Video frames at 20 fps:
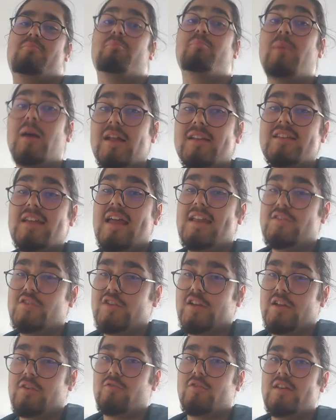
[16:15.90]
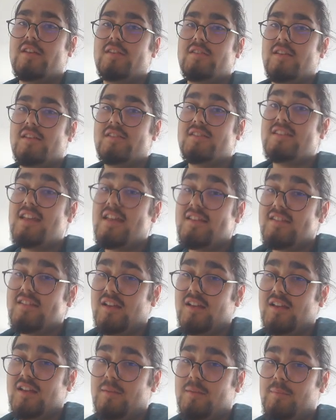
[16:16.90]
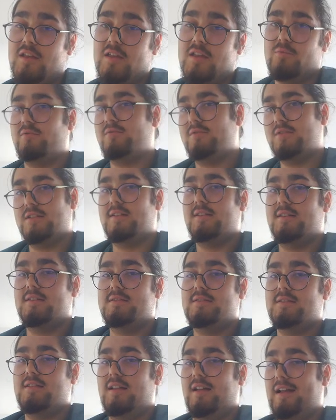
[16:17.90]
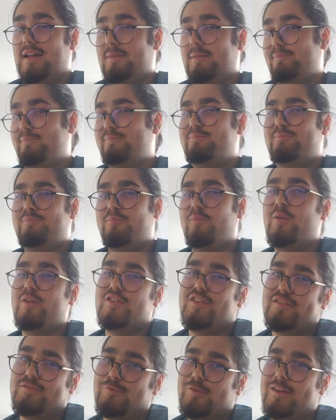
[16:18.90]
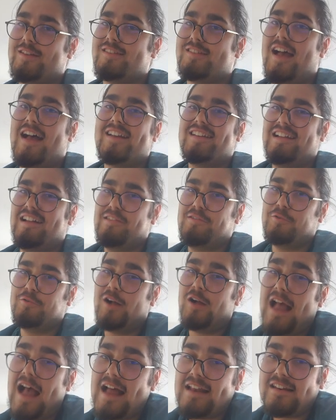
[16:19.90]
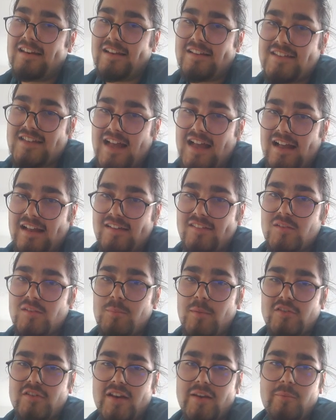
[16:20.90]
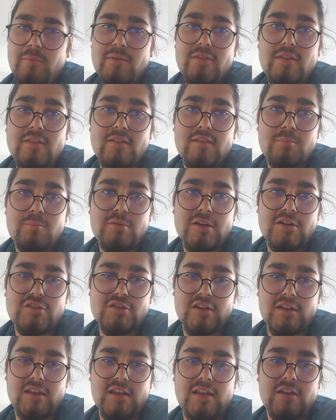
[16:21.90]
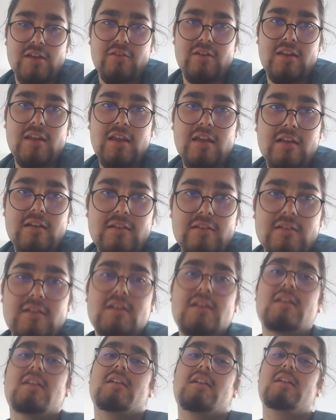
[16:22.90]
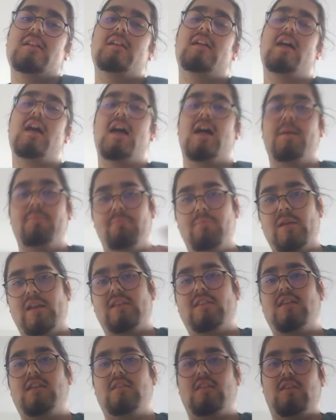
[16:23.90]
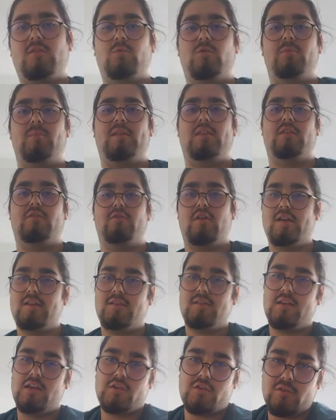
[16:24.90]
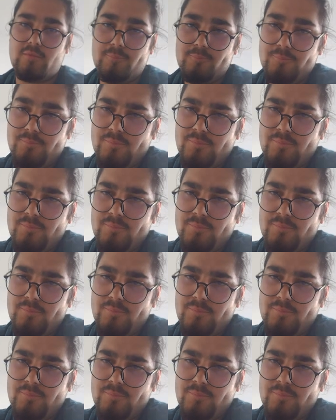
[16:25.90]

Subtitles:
But Engine agrees. It says I'm equal, which is really sad. I thought I had an attack, especially with this pressure here and here, but indeed this would have been the right decision.